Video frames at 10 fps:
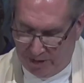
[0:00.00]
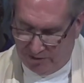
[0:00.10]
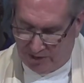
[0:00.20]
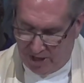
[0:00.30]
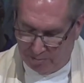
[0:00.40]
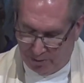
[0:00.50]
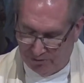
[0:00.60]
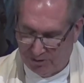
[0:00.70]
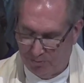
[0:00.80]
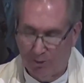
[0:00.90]

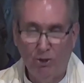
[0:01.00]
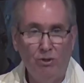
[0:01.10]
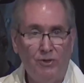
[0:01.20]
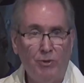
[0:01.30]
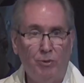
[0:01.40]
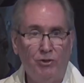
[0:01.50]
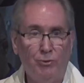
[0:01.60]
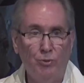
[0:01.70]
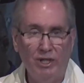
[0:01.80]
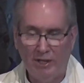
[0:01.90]
examples to prove it was
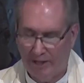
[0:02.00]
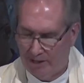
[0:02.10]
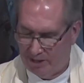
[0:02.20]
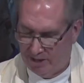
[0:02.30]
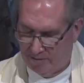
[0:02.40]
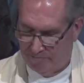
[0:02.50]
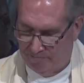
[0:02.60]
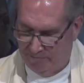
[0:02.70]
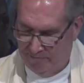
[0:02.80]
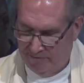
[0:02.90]
really him
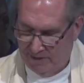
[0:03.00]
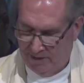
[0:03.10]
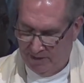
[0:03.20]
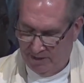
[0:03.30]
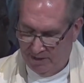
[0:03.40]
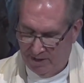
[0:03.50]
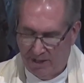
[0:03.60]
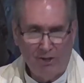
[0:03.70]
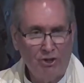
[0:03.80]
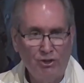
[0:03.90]

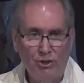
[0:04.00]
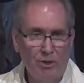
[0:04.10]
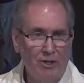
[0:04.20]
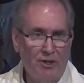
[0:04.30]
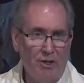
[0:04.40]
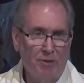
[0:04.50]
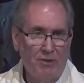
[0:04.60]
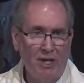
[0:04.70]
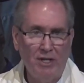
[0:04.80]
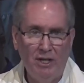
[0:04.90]
and assured them
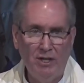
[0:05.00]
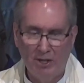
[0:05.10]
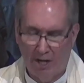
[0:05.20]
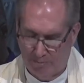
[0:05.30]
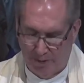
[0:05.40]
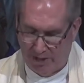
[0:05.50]
that they need not be